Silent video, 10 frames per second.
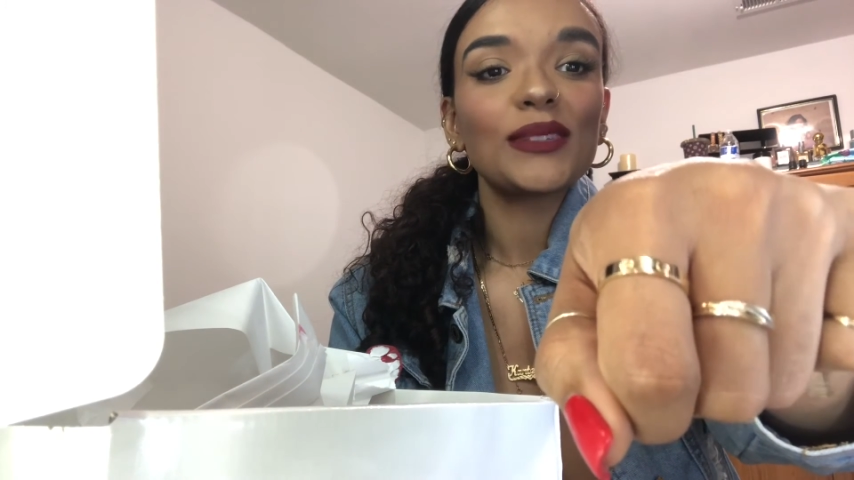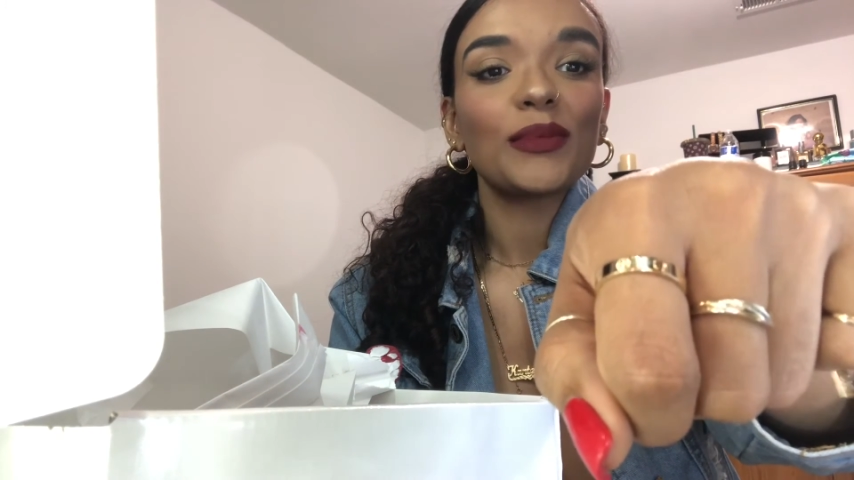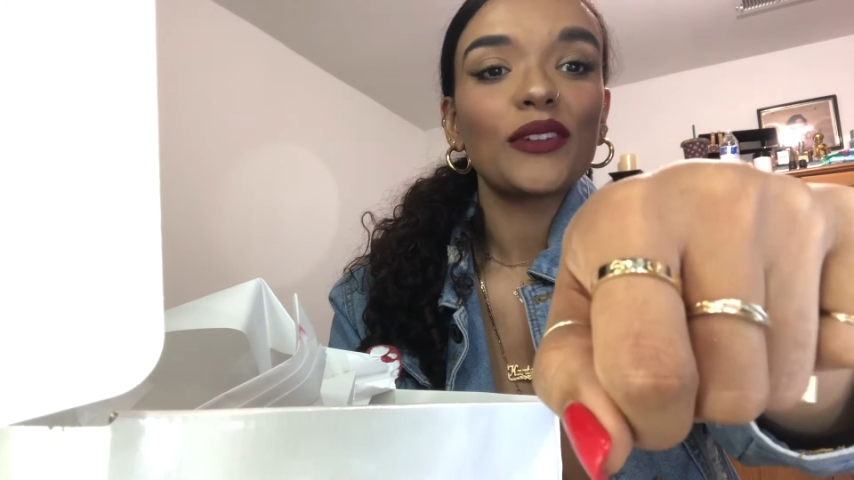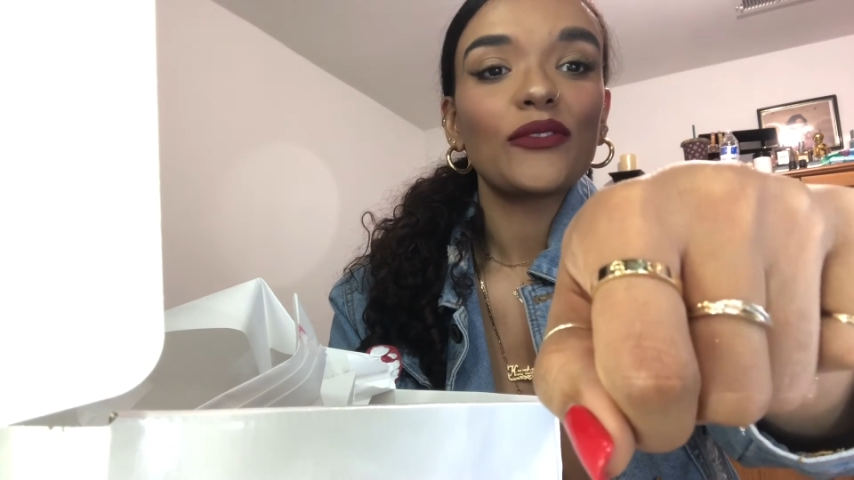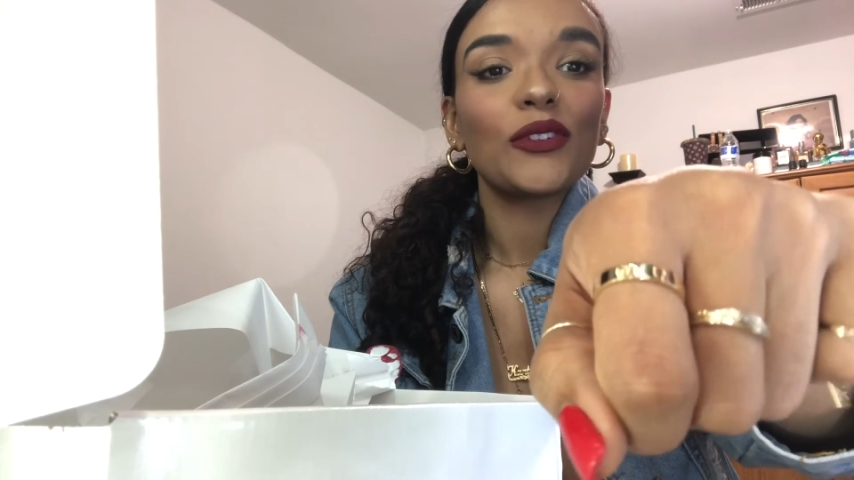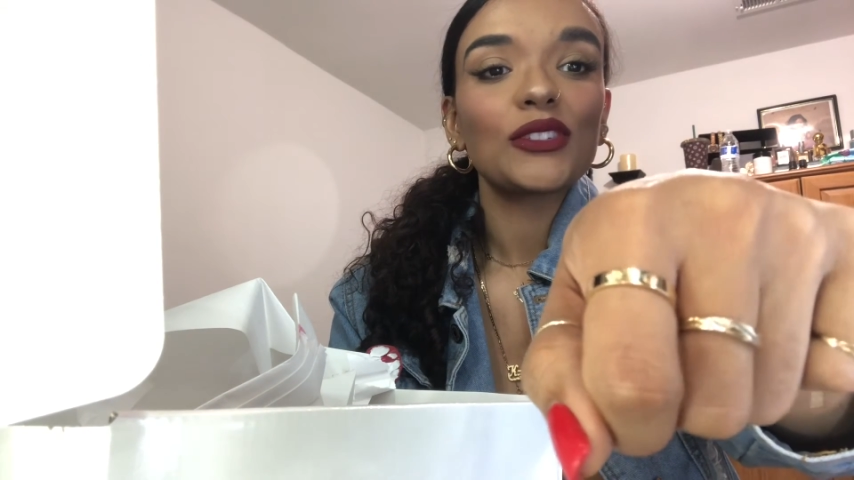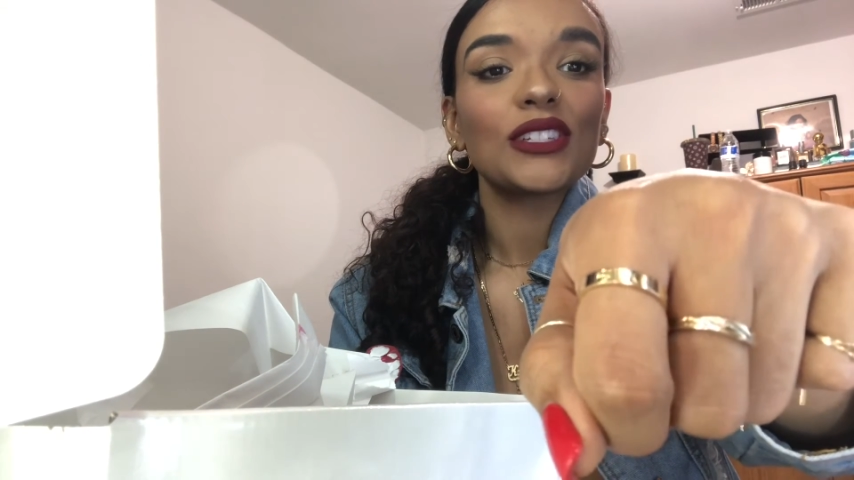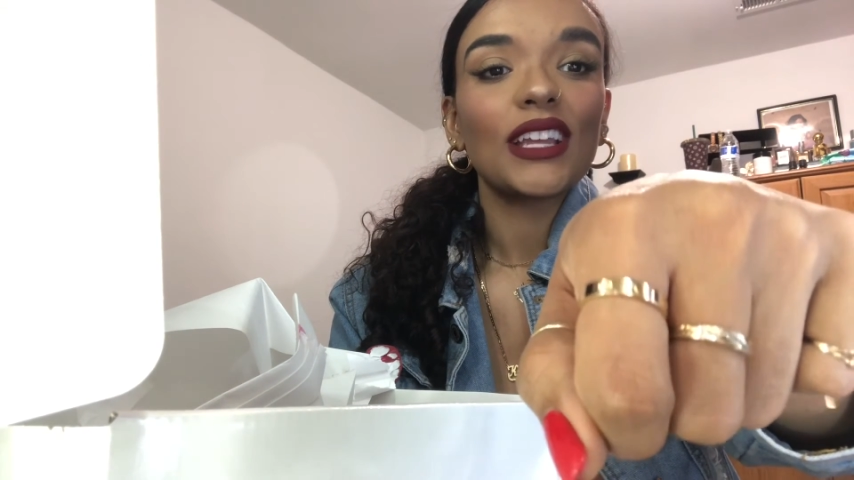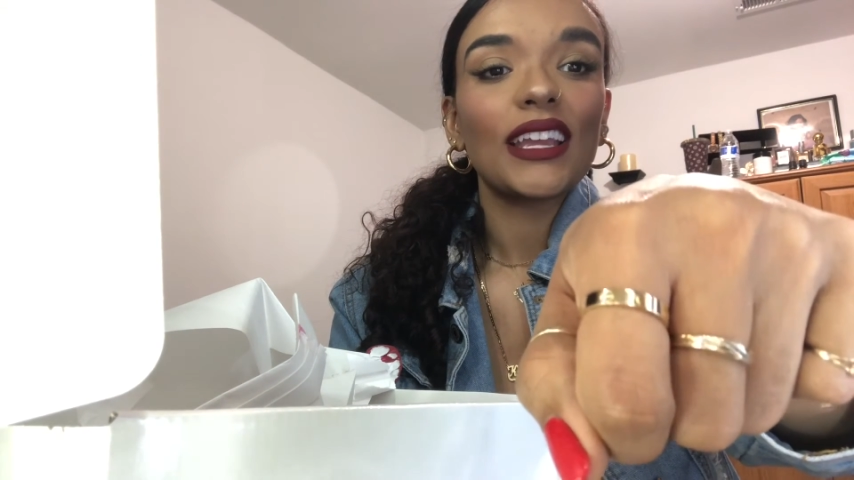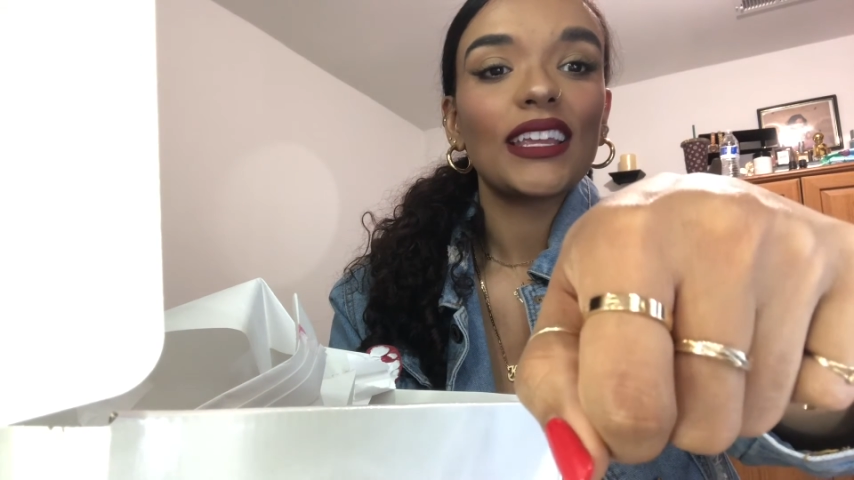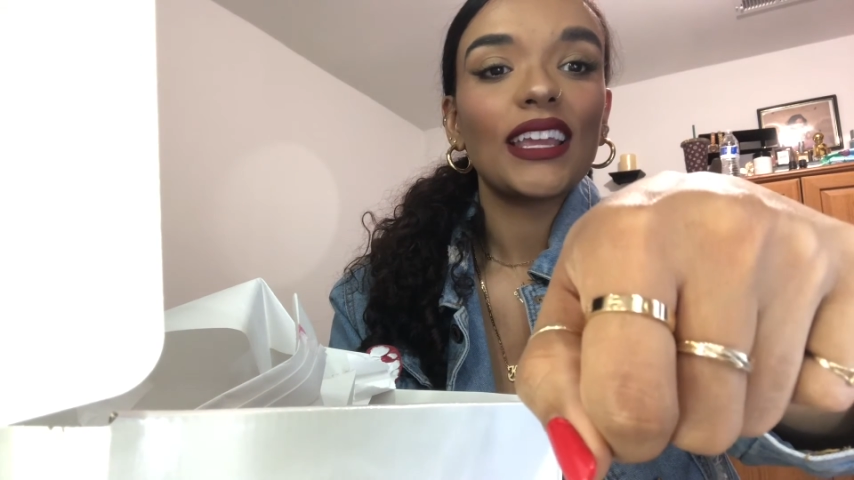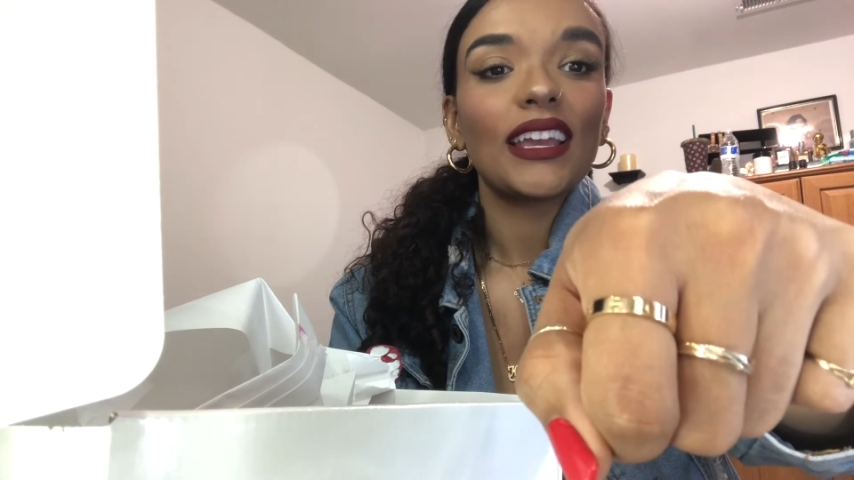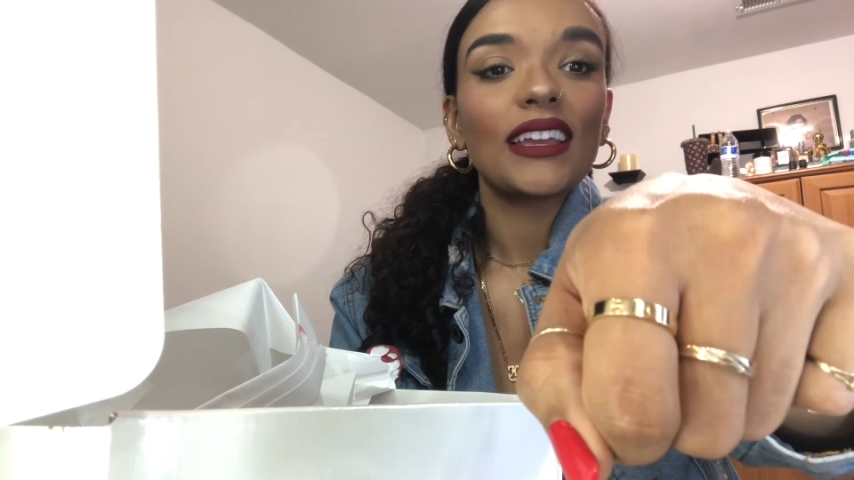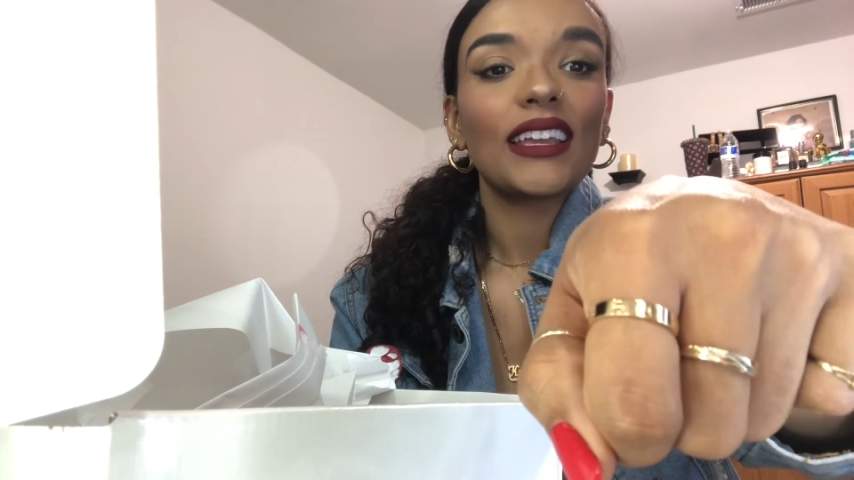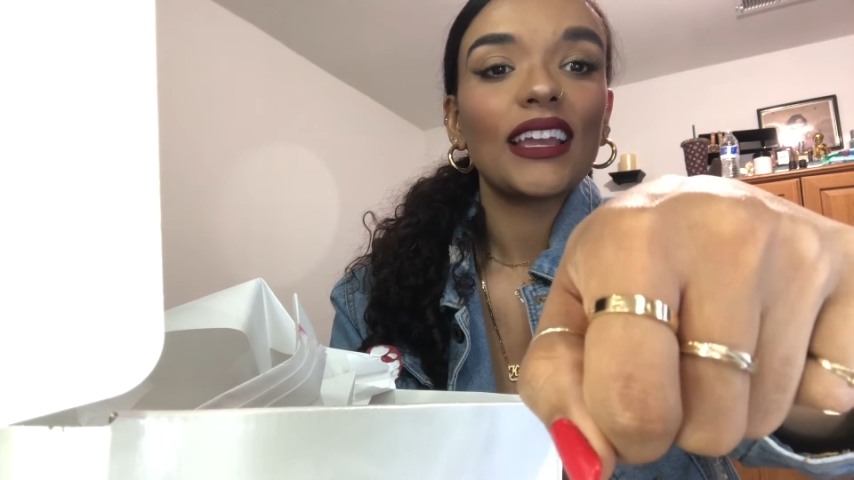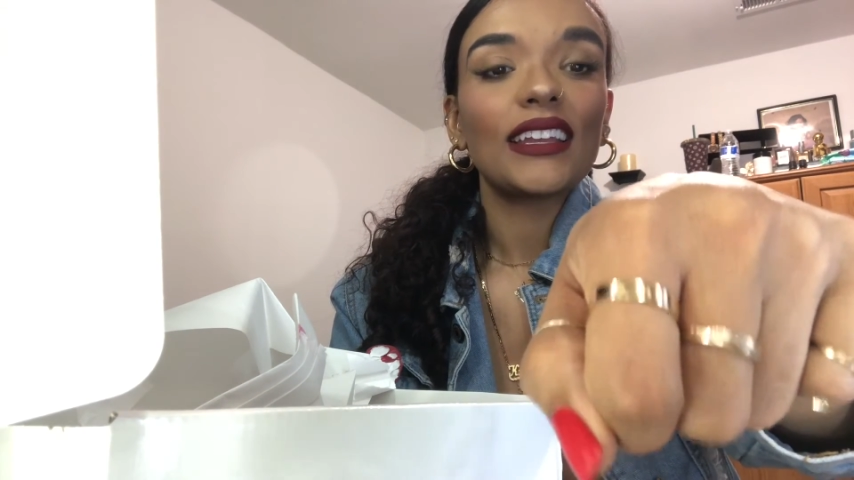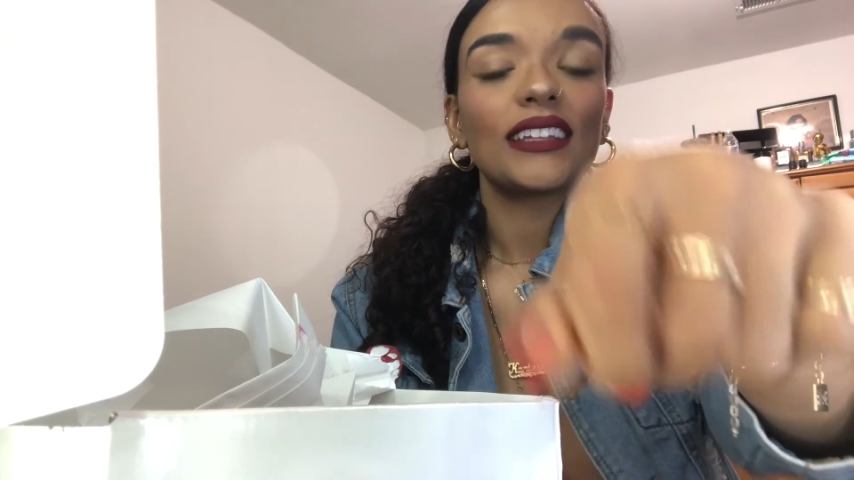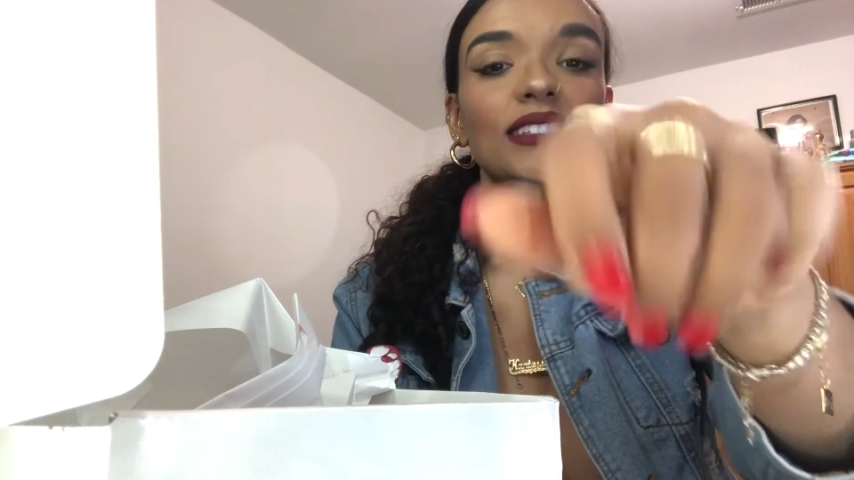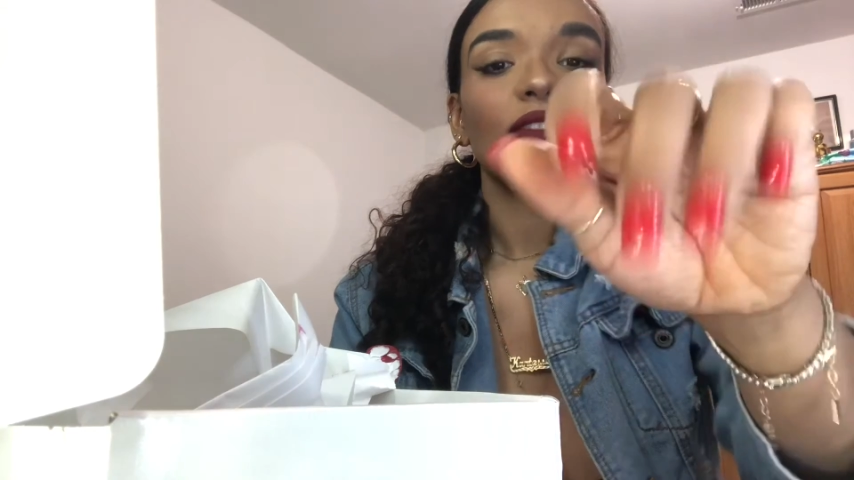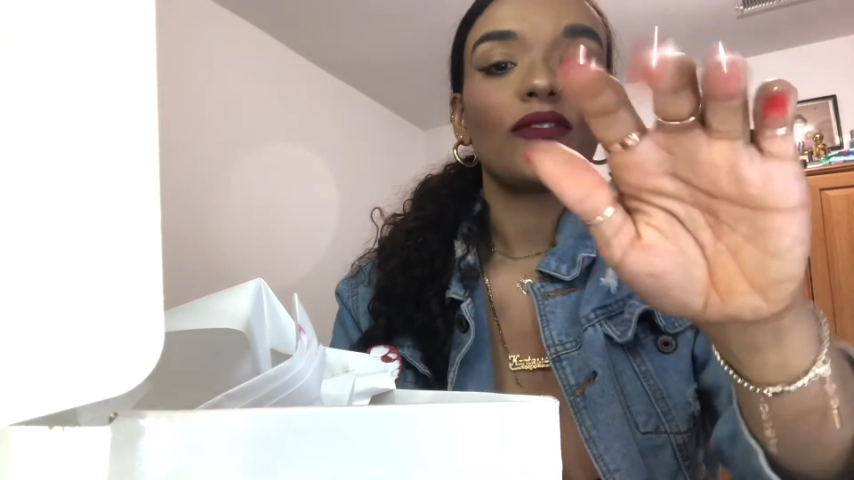but unfortunately I can't get it to